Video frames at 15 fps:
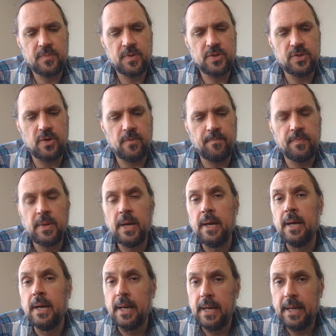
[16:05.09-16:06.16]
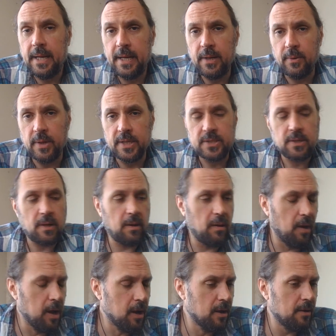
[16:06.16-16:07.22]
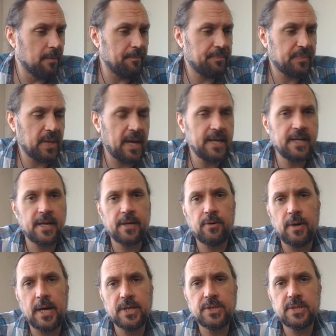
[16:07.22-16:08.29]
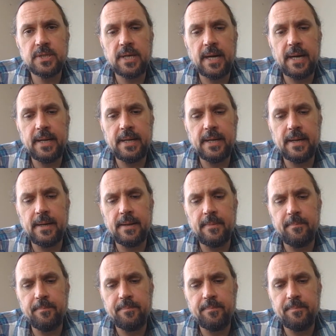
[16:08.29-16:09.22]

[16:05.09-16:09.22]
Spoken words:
So, anyways, I digress. I